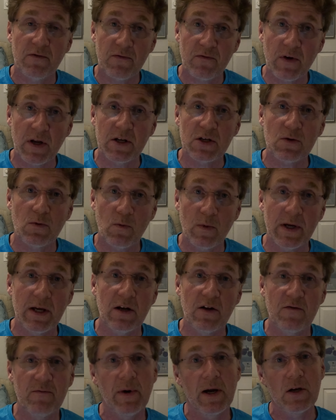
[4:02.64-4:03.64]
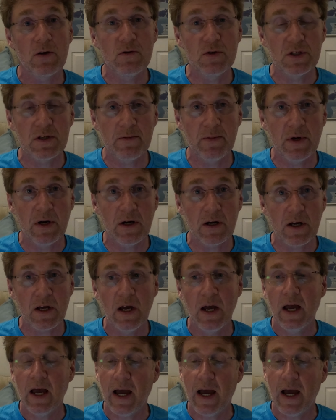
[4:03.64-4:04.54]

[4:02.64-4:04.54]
front wheel of my Husaberg